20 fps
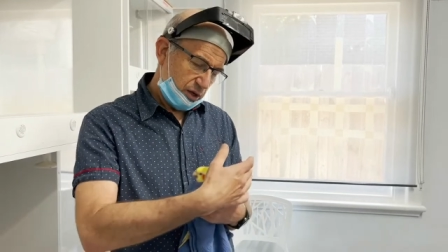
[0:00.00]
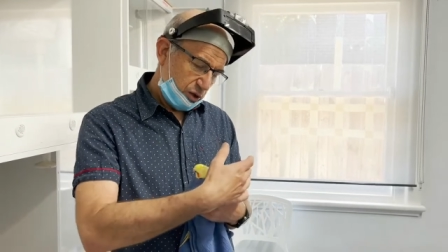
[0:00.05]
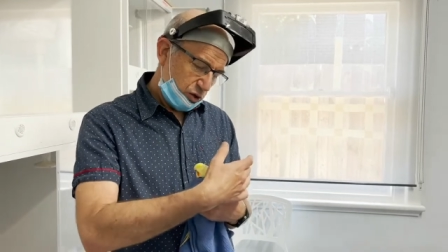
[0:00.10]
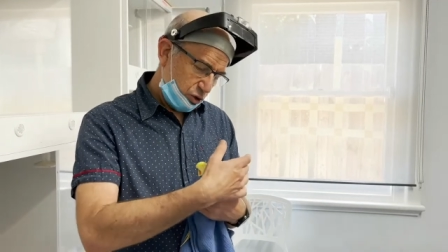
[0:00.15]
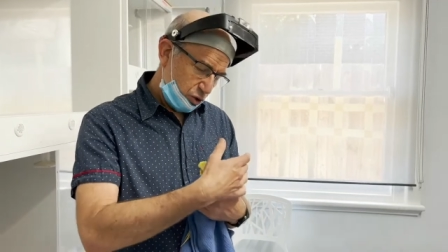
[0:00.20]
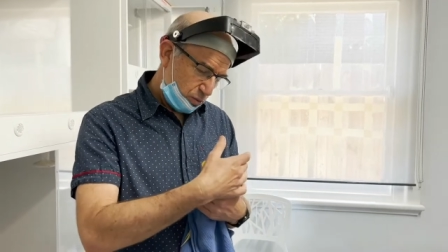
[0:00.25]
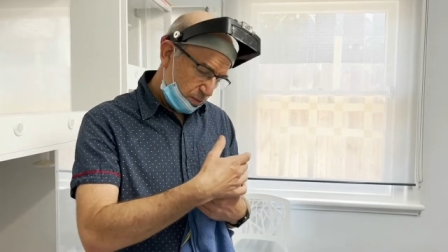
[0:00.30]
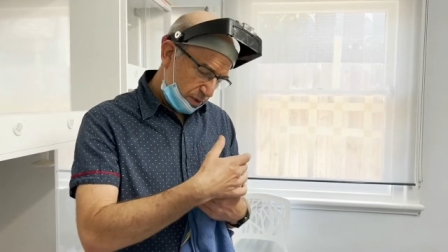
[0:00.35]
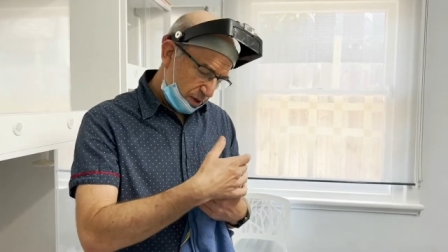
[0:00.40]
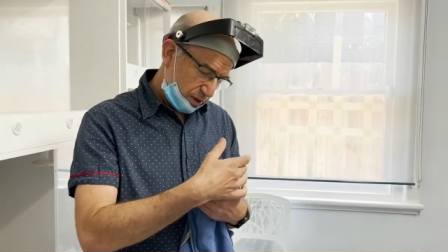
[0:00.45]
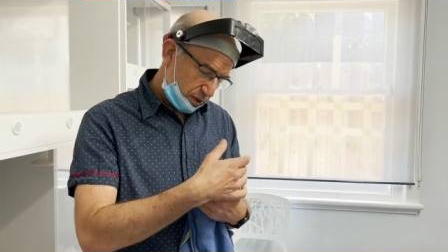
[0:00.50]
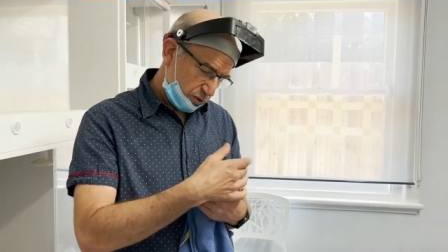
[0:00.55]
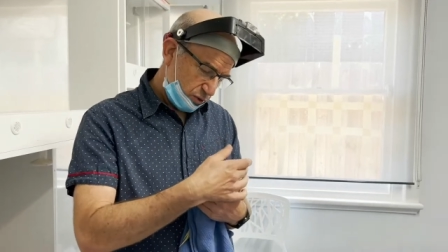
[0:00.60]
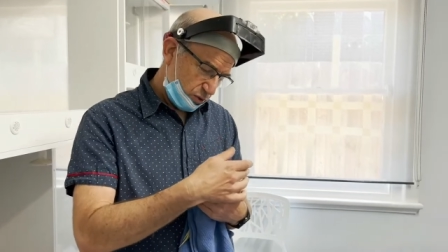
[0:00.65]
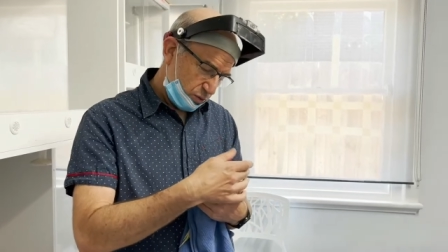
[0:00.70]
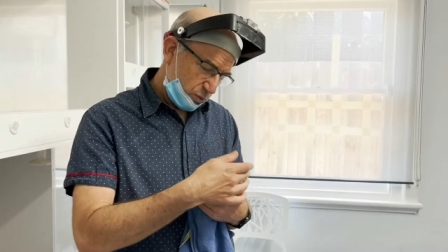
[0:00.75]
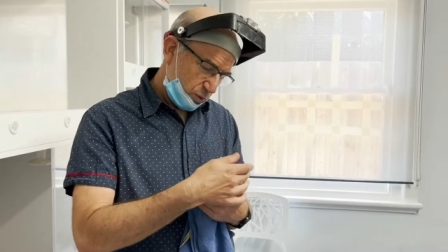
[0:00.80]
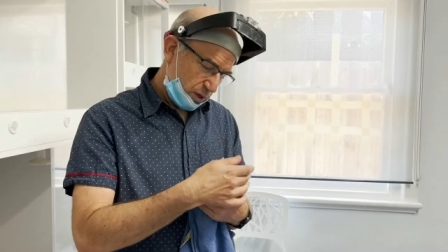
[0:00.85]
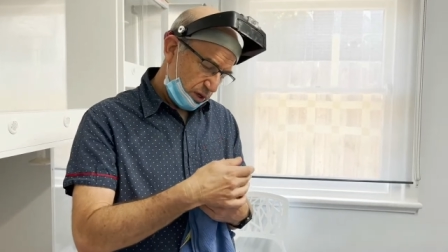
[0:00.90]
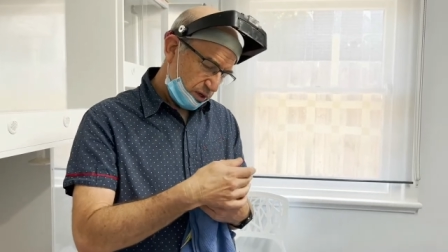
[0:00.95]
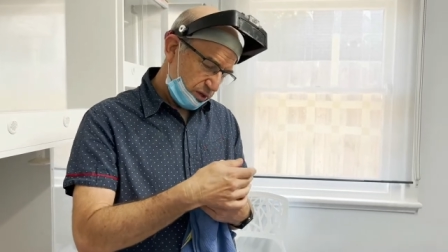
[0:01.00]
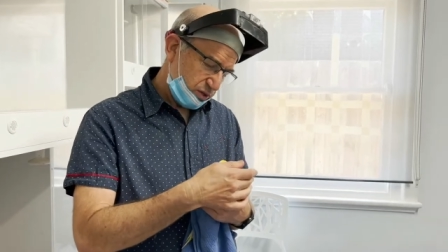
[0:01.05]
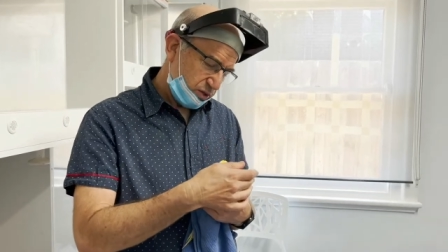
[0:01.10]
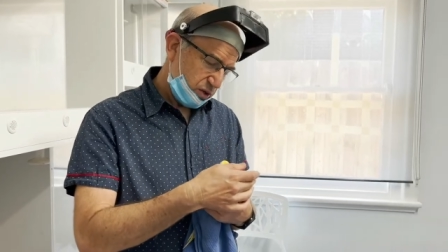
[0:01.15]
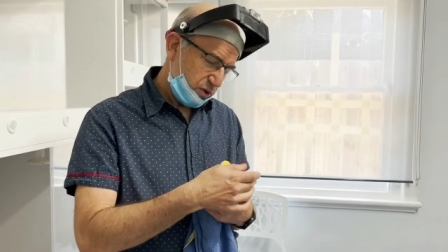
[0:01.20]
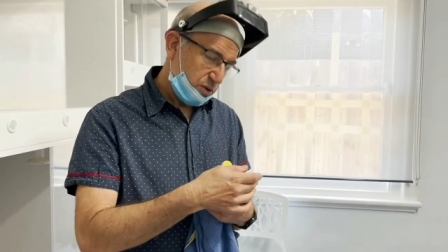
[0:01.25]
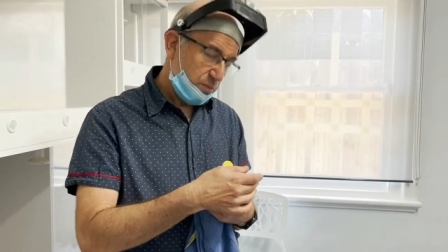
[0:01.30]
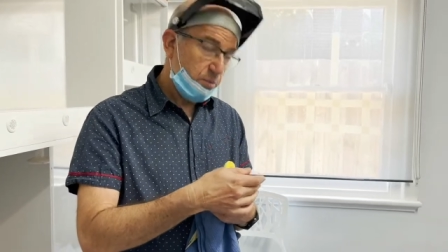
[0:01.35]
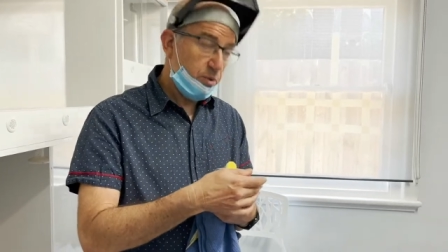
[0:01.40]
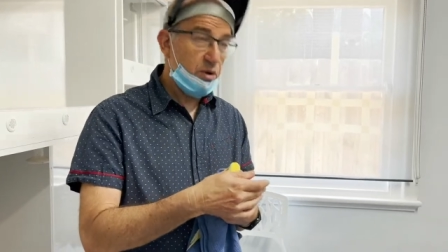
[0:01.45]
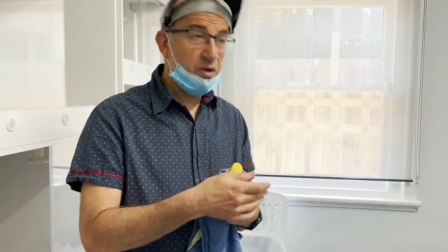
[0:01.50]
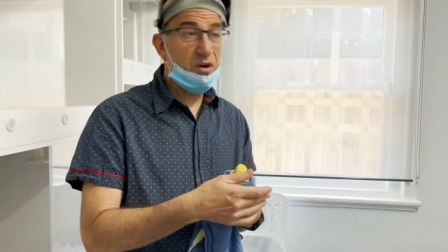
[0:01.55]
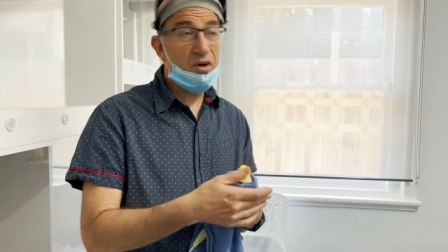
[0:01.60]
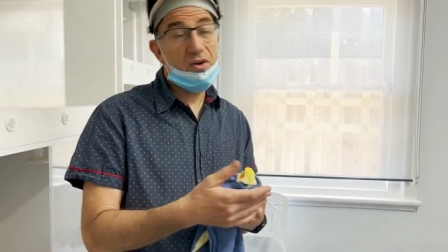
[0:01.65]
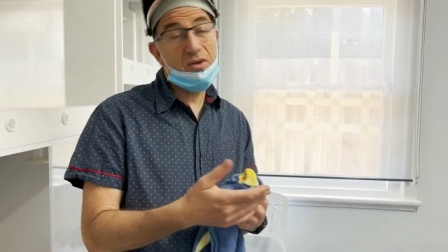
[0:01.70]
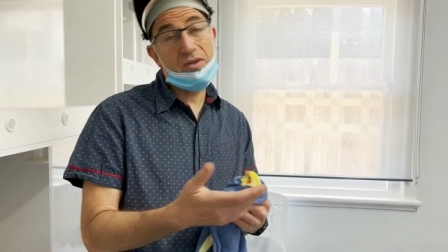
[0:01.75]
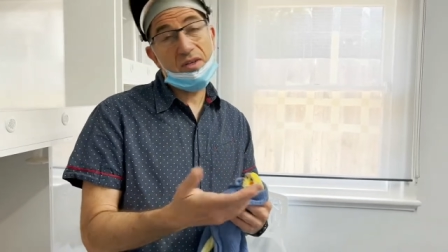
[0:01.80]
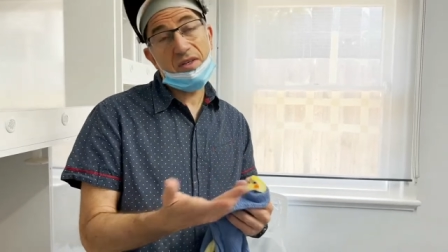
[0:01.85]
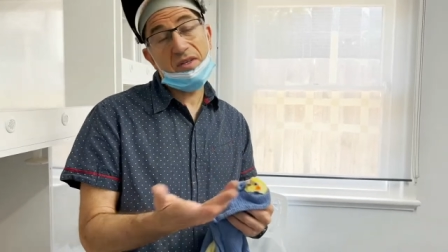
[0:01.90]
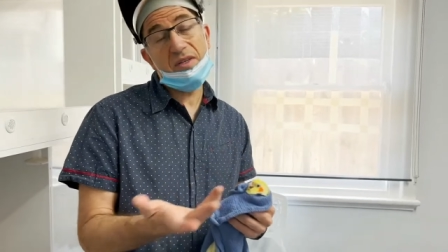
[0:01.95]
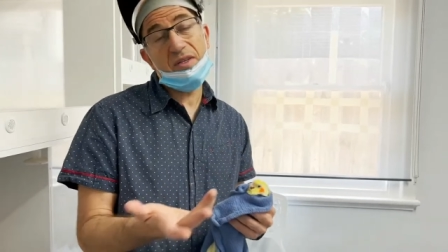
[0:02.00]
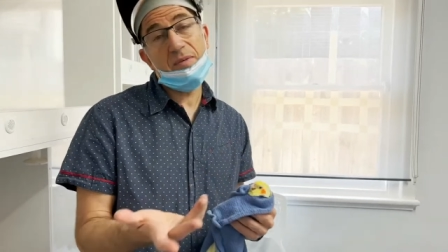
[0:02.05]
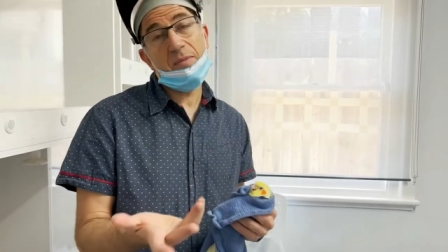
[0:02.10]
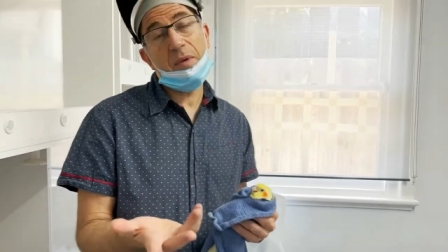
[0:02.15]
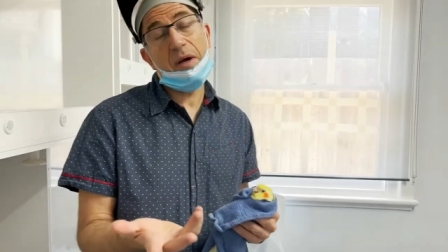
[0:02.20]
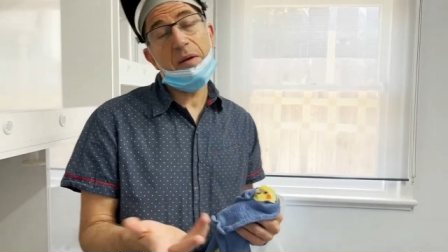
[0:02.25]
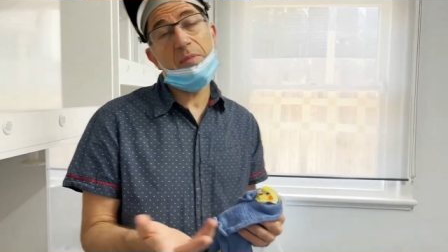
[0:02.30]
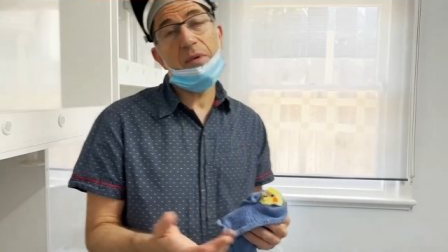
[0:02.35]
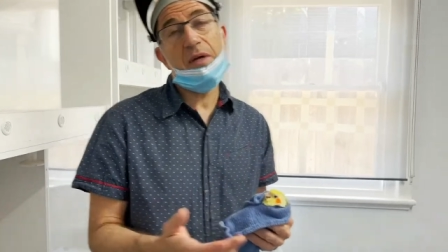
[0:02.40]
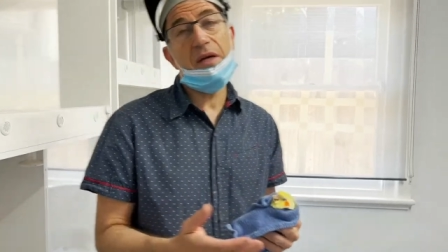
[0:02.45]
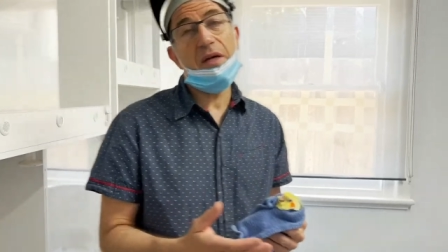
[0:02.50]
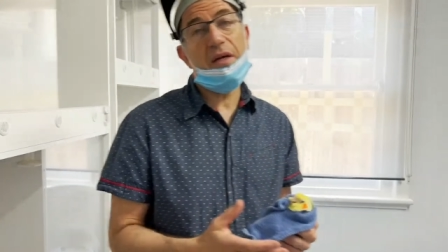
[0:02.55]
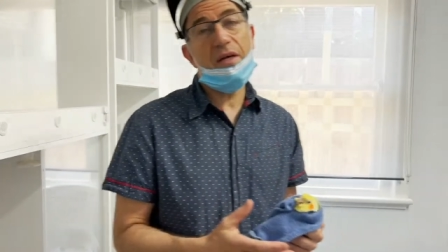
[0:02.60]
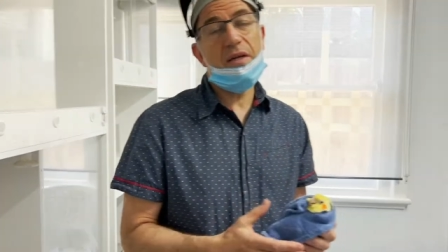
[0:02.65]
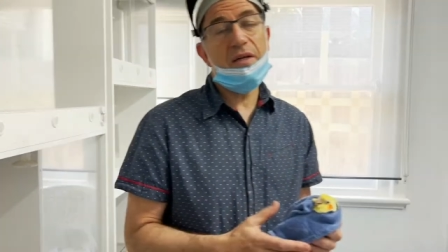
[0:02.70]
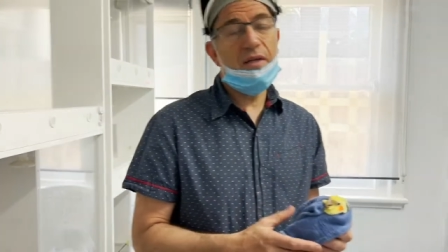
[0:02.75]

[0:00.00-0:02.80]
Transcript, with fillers: You better do well. So the prognosis is maybe